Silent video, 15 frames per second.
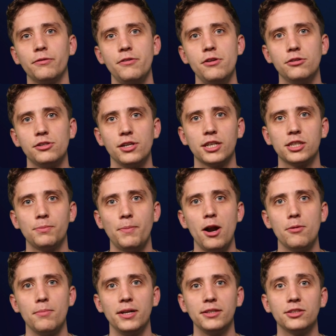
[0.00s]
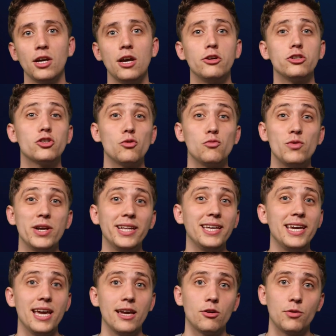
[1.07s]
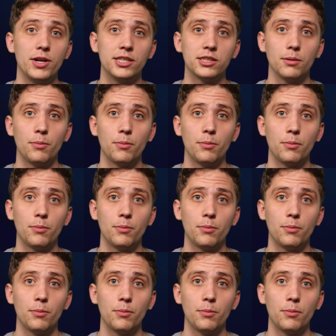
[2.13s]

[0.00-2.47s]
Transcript: fusion experiments to really increase